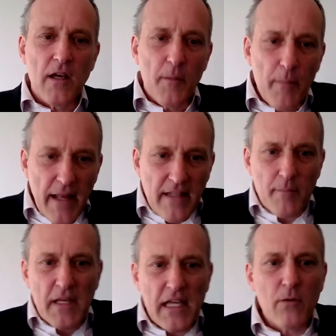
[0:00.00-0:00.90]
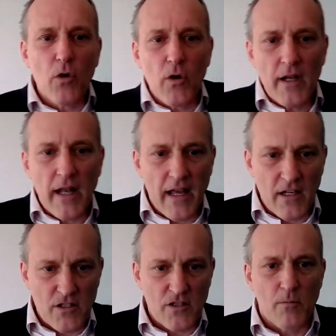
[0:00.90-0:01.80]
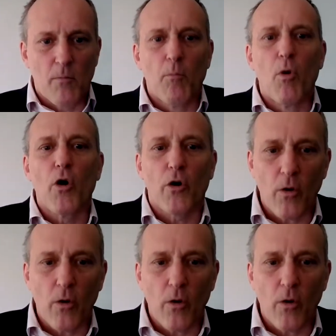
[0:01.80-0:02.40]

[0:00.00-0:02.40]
Make them equal in length, more